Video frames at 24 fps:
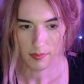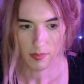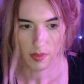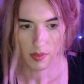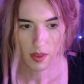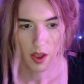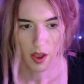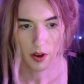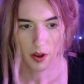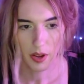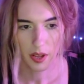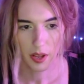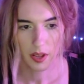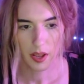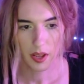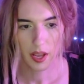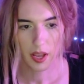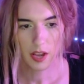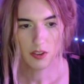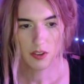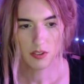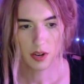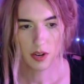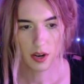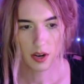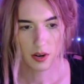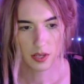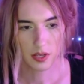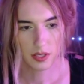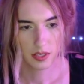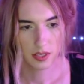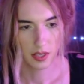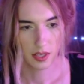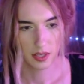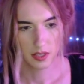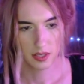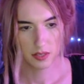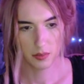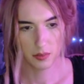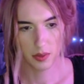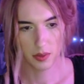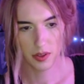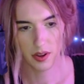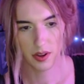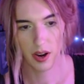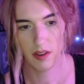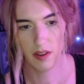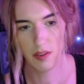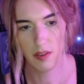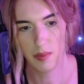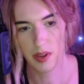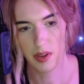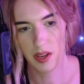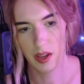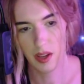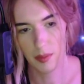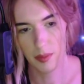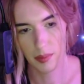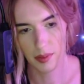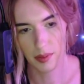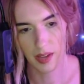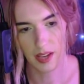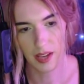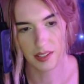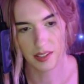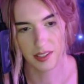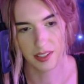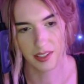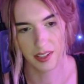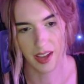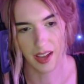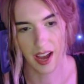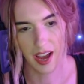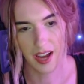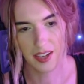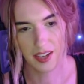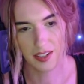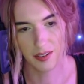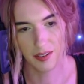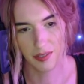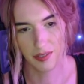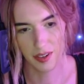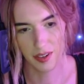Okay, Andrew Harris says, will there ever be a plastic action figure